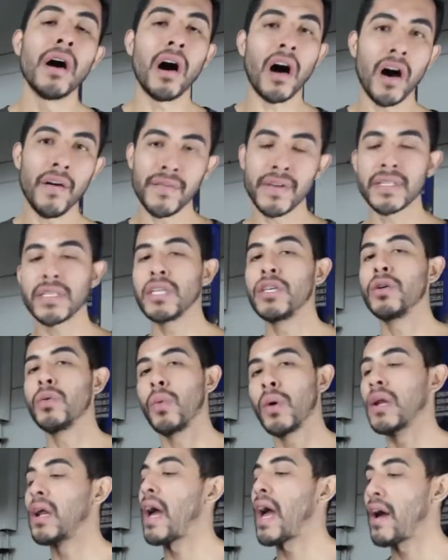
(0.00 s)
Obviously you
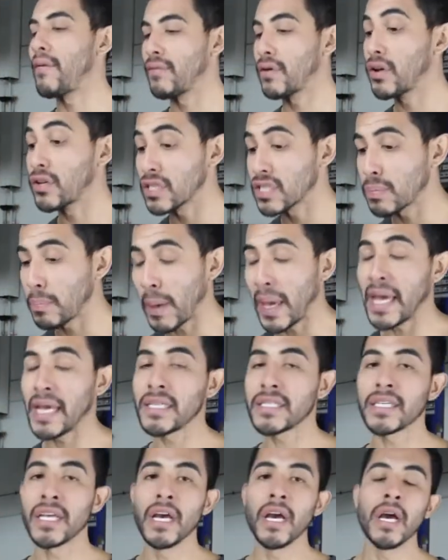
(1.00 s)
wanna have a good
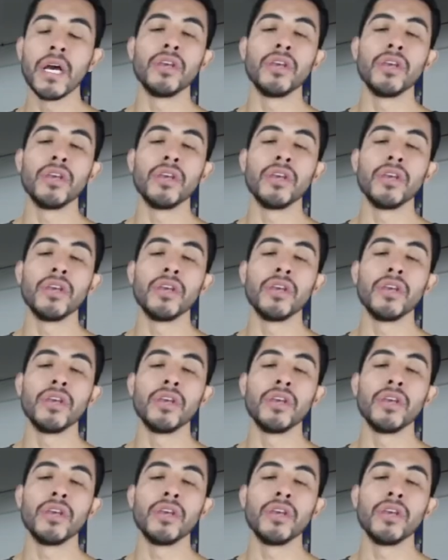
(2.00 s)
space,